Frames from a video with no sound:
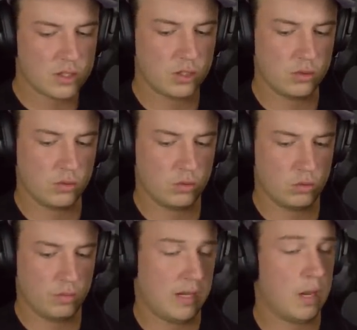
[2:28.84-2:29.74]

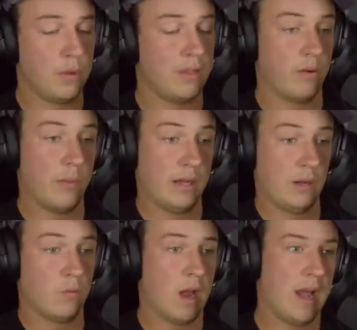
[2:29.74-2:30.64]
to meet up with
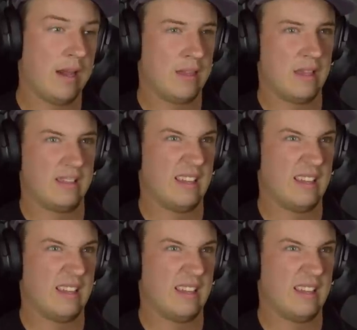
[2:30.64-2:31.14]
everybody and ride, I think,